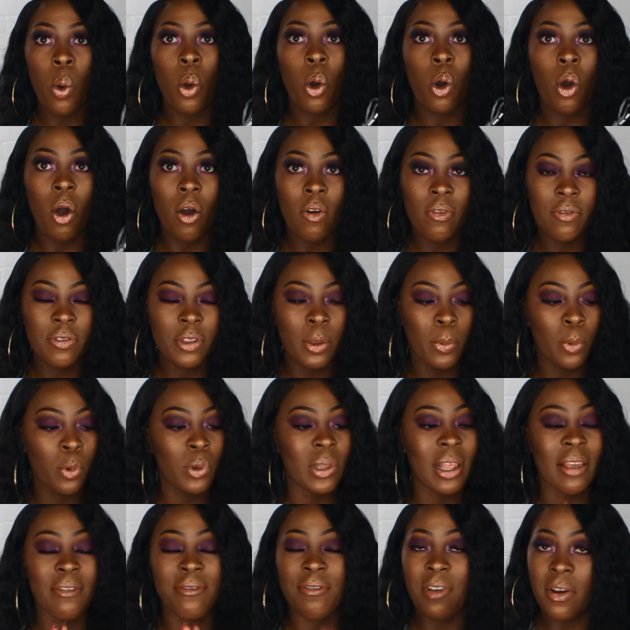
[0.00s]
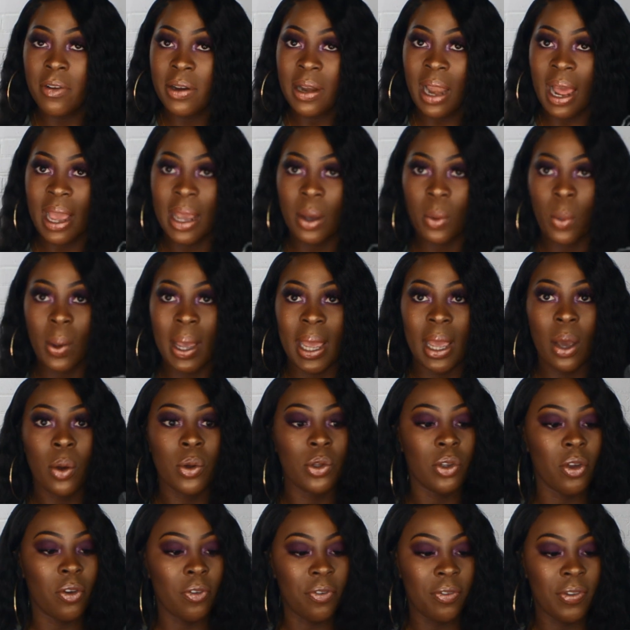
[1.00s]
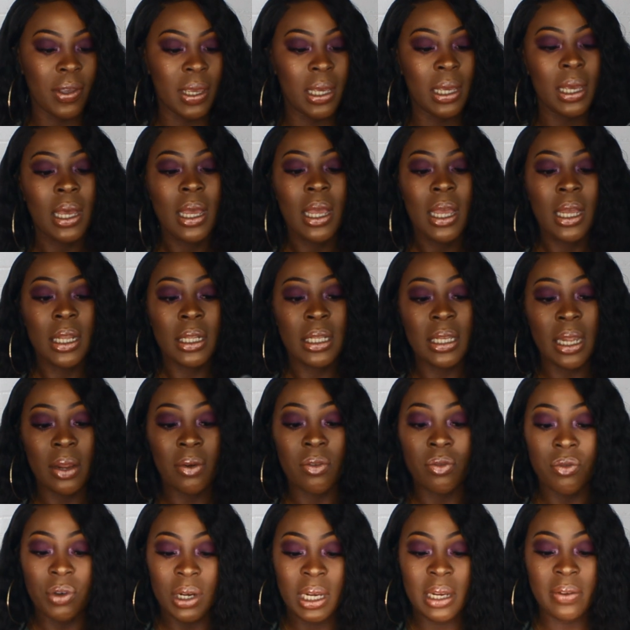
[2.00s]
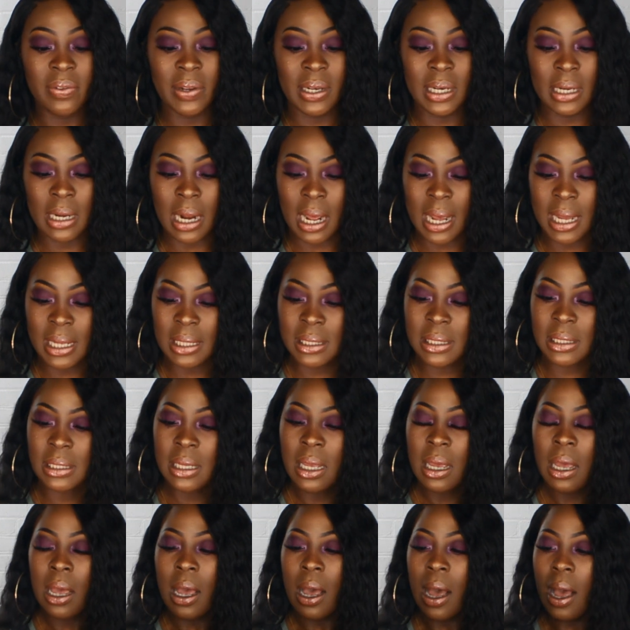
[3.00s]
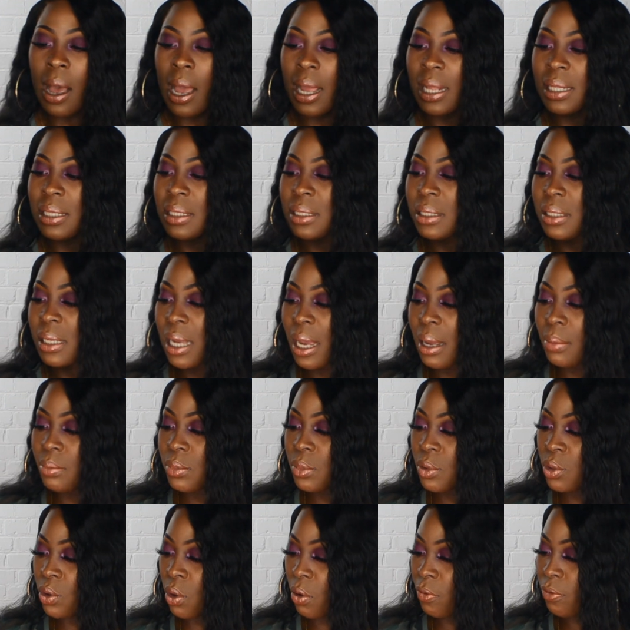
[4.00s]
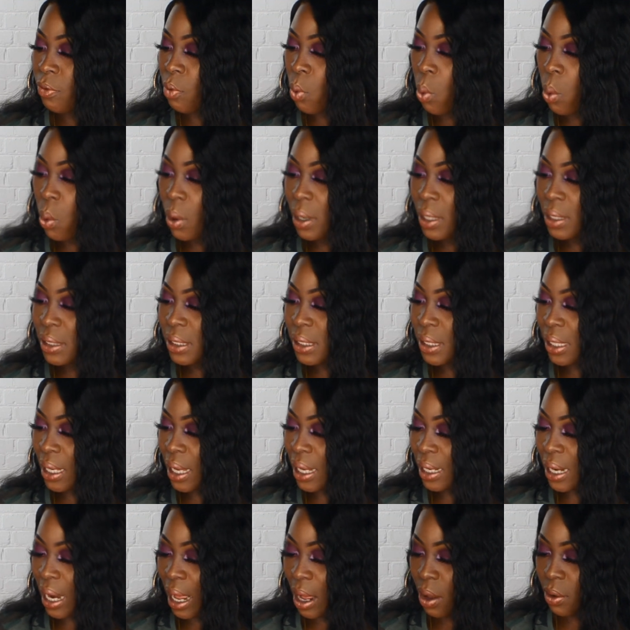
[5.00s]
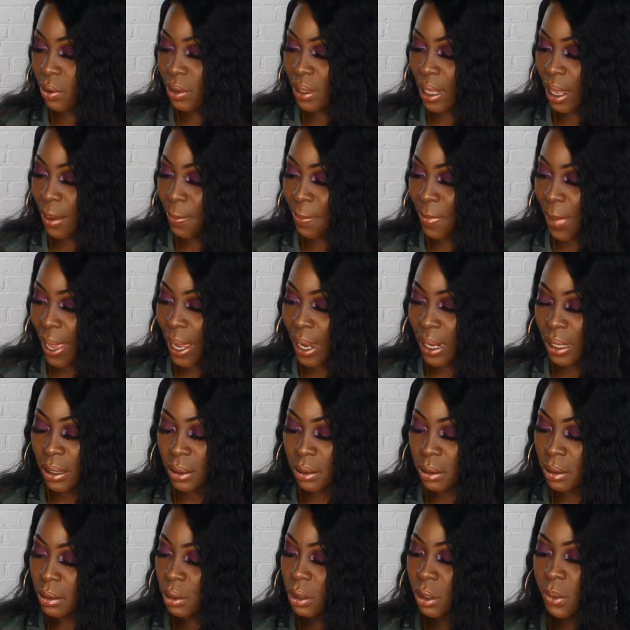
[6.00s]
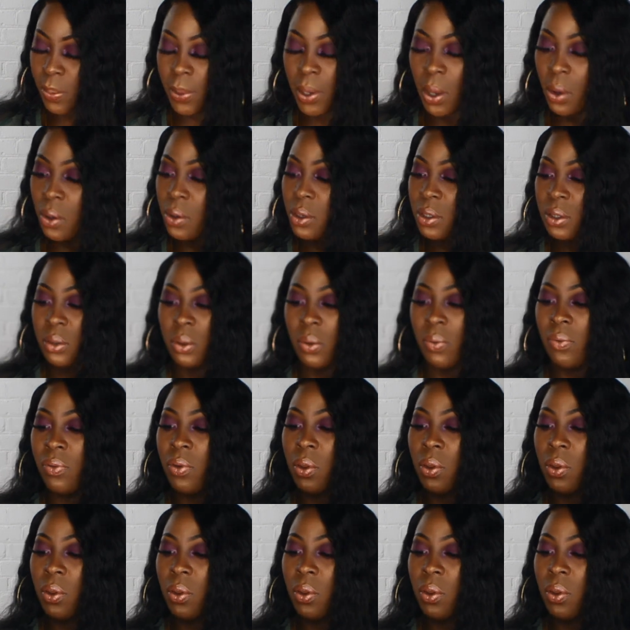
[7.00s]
comfortable. They're very lightweight on your feet. They're really nice. In terms of quality and how they're made, to be honest with